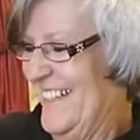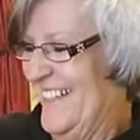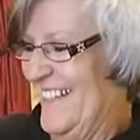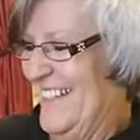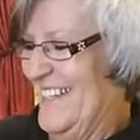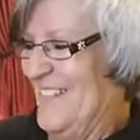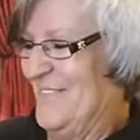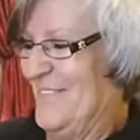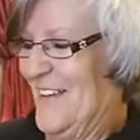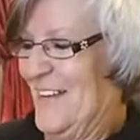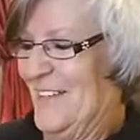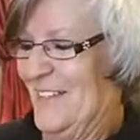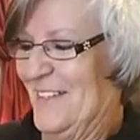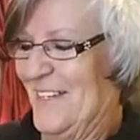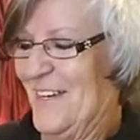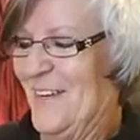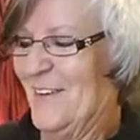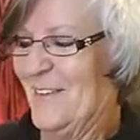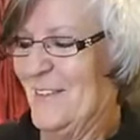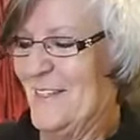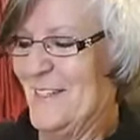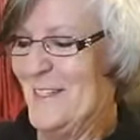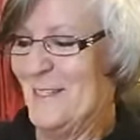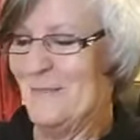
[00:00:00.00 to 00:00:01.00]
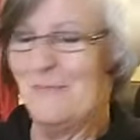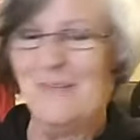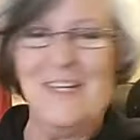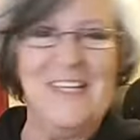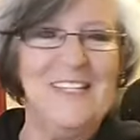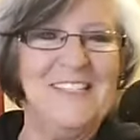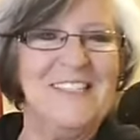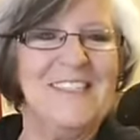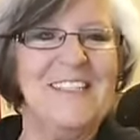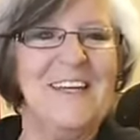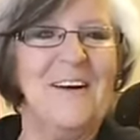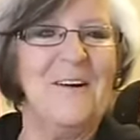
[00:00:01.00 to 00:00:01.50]
If I turn the
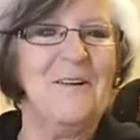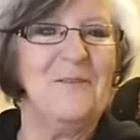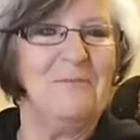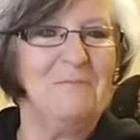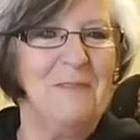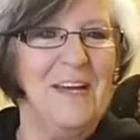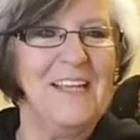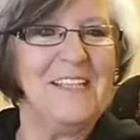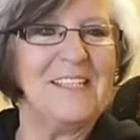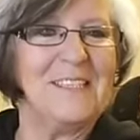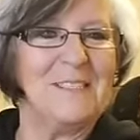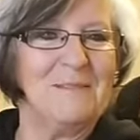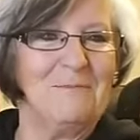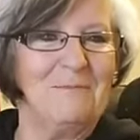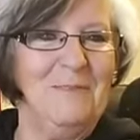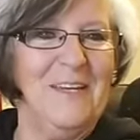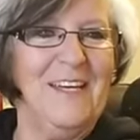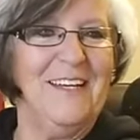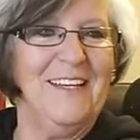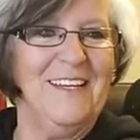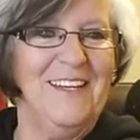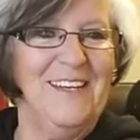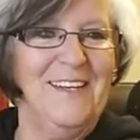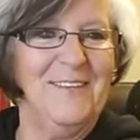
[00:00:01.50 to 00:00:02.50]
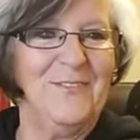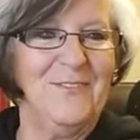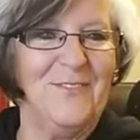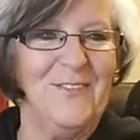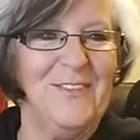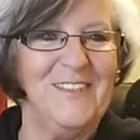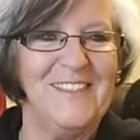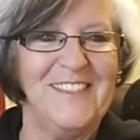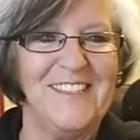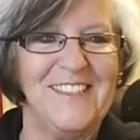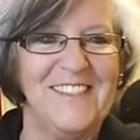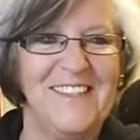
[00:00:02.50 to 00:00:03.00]
switch on, makes a big
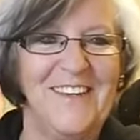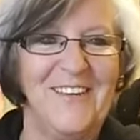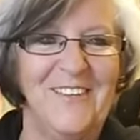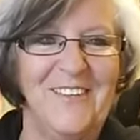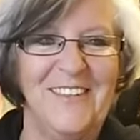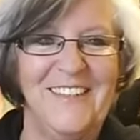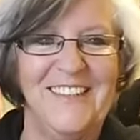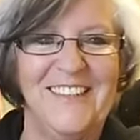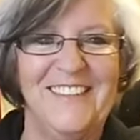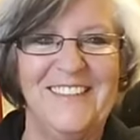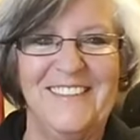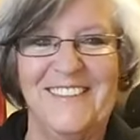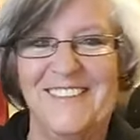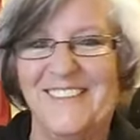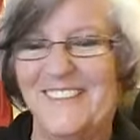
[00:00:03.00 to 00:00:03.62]
difference, don't it?